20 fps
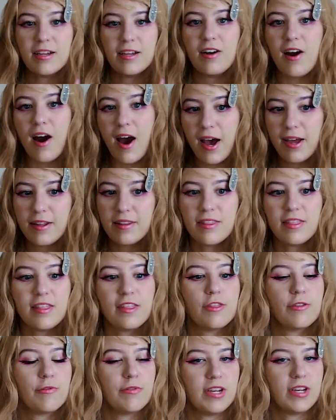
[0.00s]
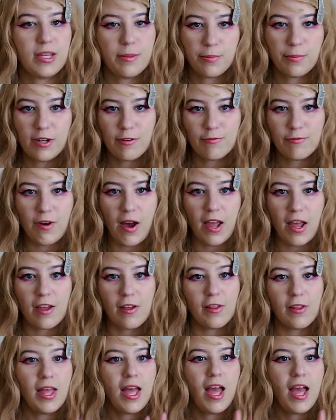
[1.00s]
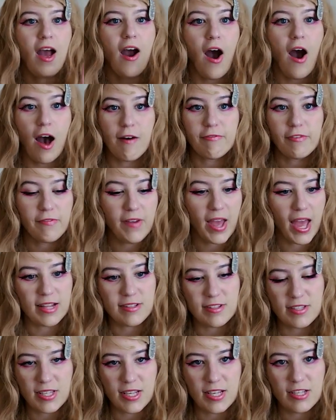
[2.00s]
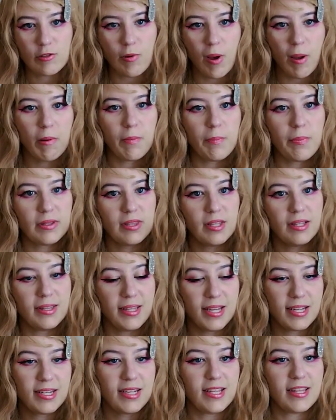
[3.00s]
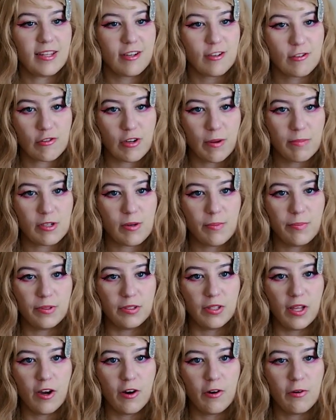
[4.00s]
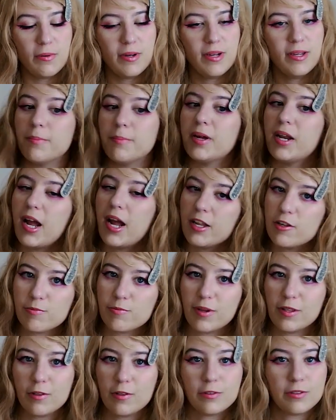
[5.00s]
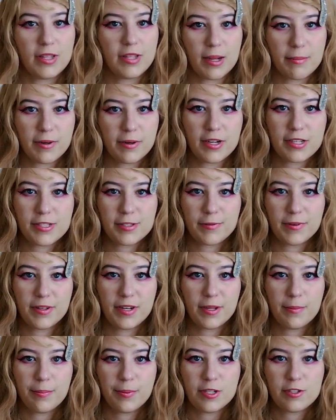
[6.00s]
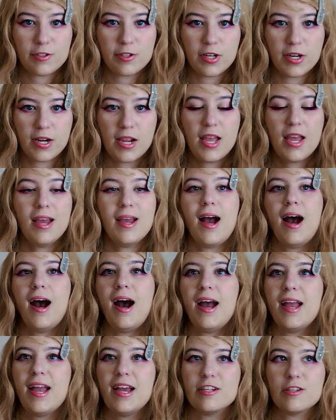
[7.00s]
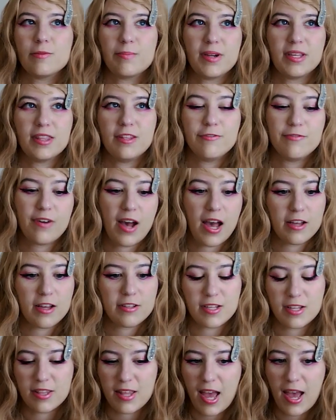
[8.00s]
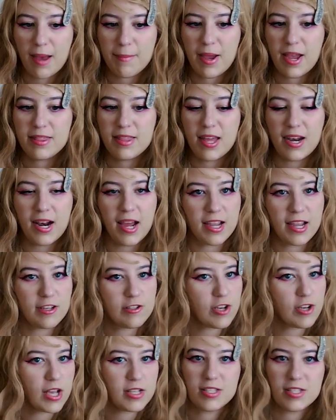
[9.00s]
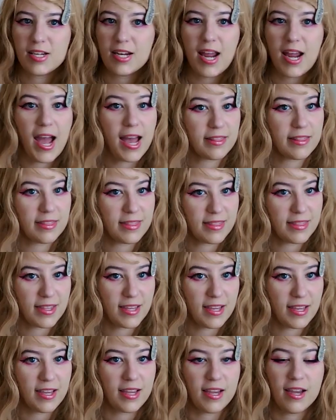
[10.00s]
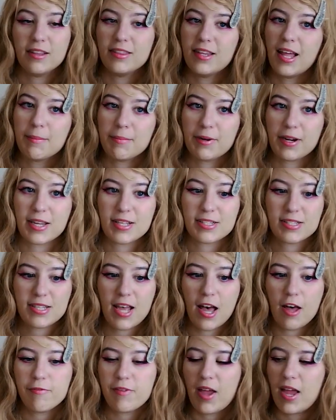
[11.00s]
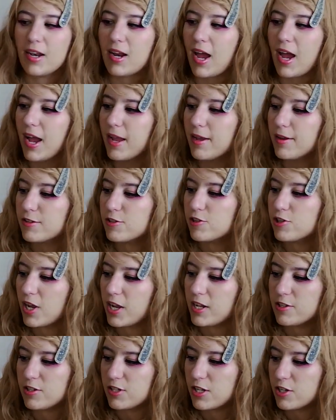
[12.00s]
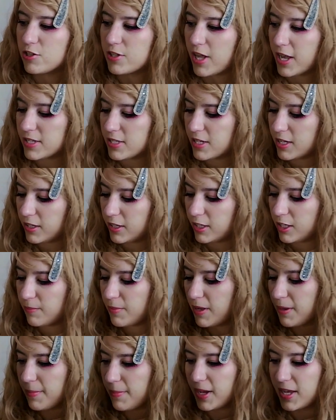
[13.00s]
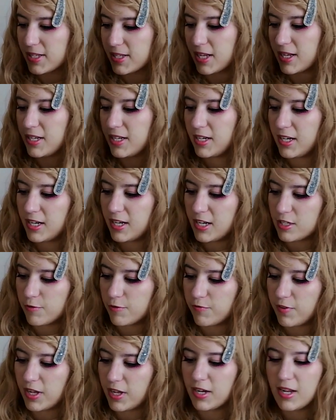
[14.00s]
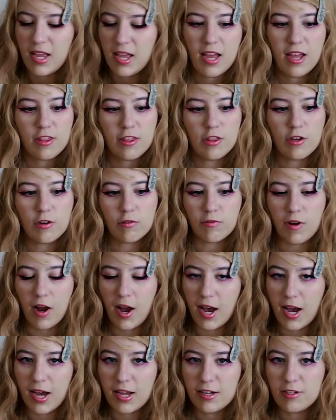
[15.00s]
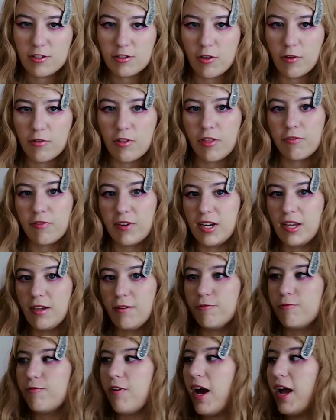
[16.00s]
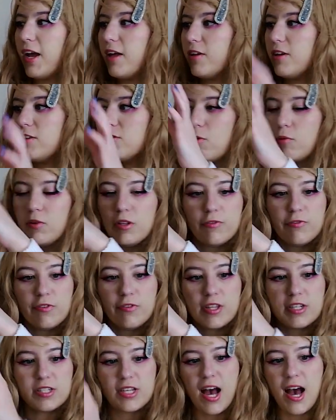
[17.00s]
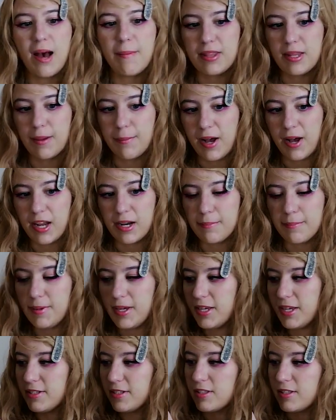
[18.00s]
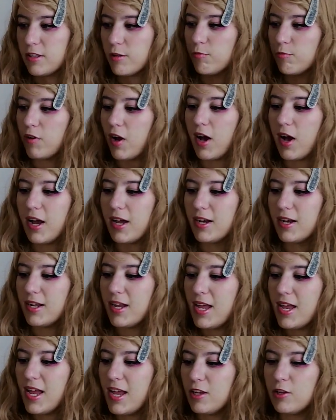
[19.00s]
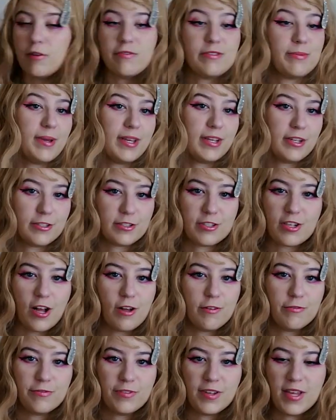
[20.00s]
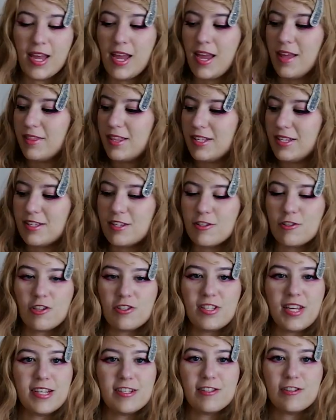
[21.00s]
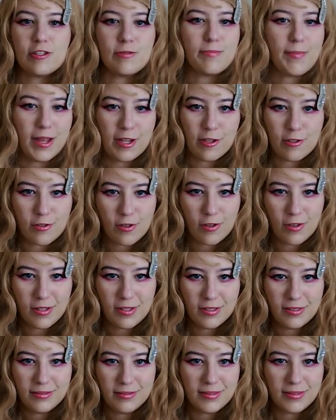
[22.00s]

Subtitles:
got the 3D print file off of Etsy, so I will put the link in the description below. But I used my local library's 3D printer. I had to bring the file to them, and then I adjusted at the library itself, and I changed the sizing a little bit because I needed it to fit the rod. So the 3D file is only for the top and the bottom piece. The rod you have to make yourself. This is just a Smensel